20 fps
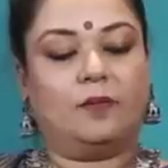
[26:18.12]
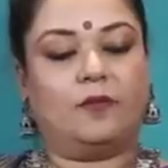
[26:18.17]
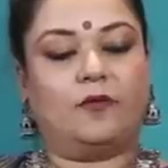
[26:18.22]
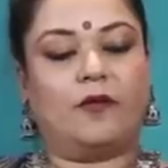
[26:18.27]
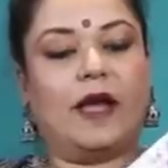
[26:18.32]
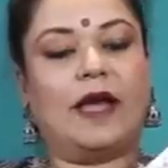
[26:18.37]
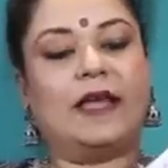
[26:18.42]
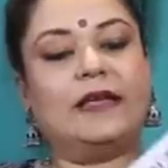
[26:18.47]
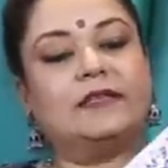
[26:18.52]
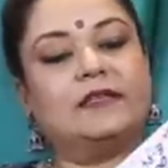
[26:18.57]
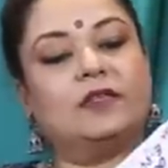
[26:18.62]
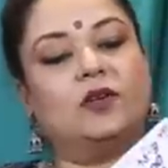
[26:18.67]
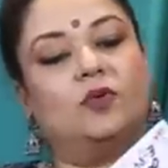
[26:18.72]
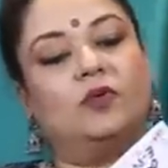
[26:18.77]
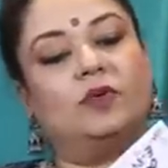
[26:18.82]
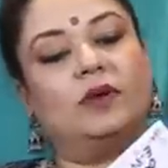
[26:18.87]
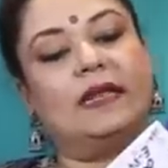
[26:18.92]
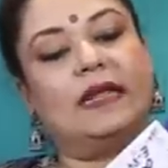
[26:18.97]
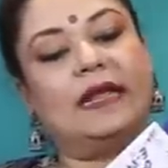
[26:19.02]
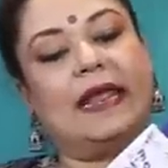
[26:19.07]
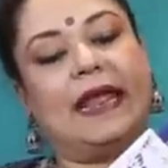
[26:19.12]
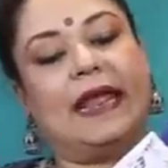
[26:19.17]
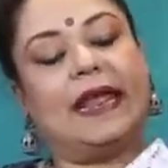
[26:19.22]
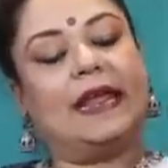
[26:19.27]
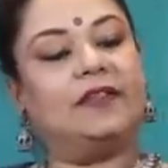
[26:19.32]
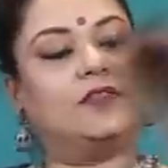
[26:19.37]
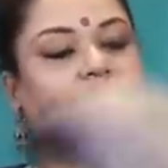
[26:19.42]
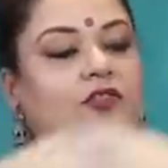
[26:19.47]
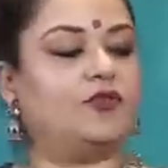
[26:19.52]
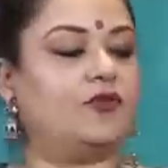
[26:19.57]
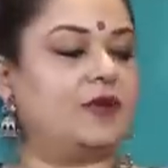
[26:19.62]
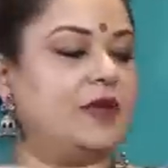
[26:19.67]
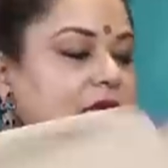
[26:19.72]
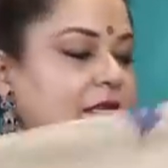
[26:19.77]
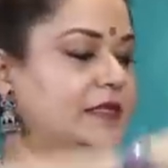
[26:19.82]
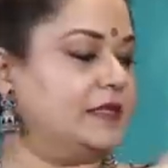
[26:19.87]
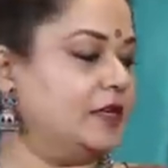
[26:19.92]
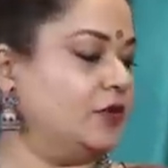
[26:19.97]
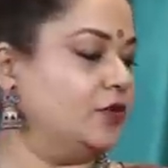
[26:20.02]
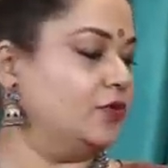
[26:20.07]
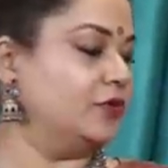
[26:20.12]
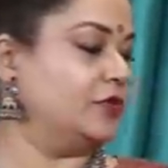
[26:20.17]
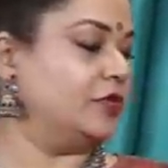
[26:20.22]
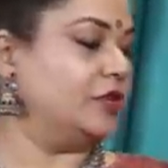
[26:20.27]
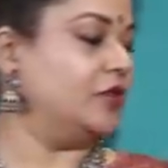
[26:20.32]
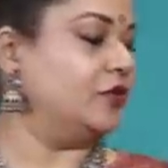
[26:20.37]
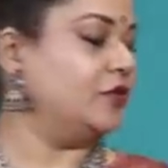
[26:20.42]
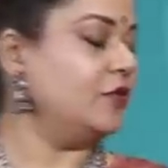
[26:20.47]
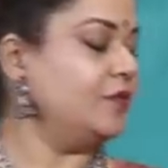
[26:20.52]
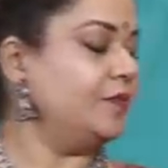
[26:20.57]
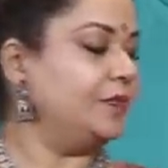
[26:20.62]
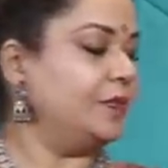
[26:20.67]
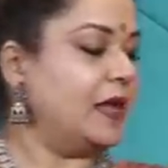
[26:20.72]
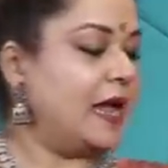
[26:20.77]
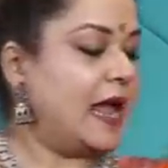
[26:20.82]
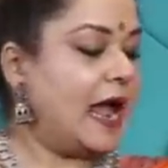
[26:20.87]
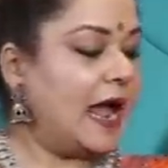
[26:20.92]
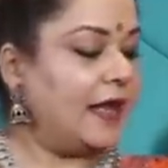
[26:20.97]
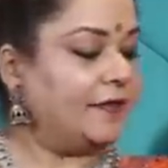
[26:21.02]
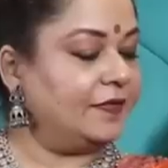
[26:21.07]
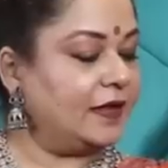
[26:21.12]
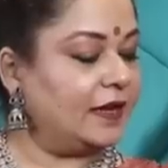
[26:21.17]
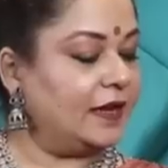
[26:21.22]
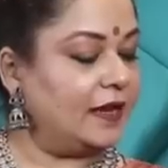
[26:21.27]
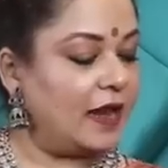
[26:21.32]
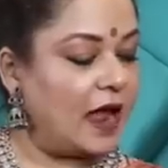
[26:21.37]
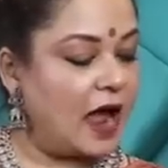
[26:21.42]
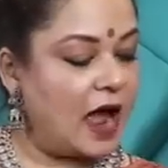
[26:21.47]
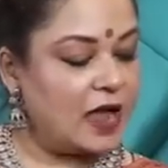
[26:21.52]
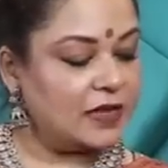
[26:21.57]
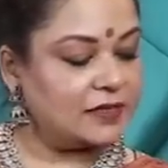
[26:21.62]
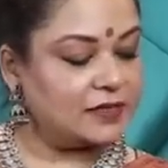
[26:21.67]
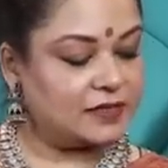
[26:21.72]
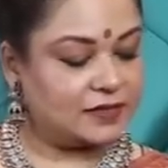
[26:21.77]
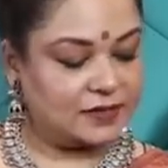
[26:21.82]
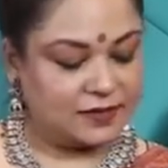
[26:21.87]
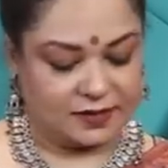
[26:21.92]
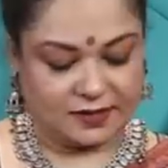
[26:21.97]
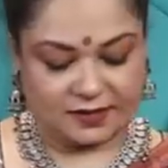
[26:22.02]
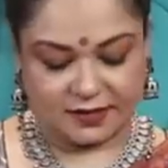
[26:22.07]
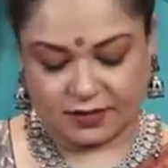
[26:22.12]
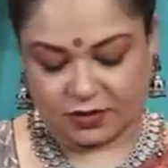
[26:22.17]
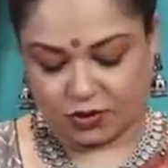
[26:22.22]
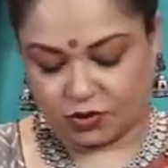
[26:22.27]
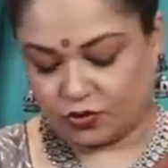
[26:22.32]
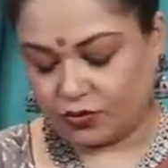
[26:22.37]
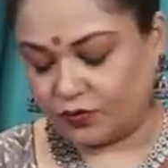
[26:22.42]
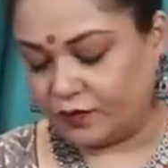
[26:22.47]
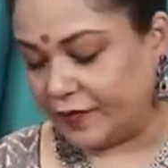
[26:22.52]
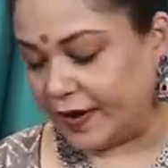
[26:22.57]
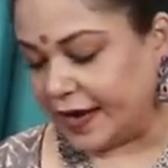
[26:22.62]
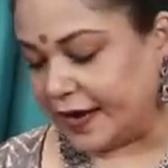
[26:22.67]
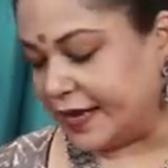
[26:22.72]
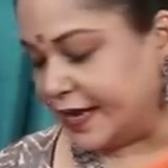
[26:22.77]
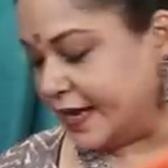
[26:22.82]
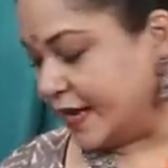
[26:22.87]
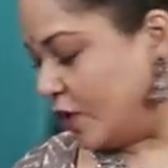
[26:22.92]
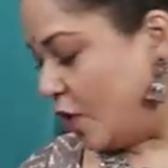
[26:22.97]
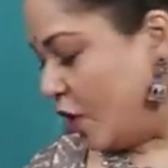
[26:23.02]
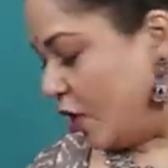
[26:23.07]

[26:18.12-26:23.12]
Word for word: Price only 8300. And the last two very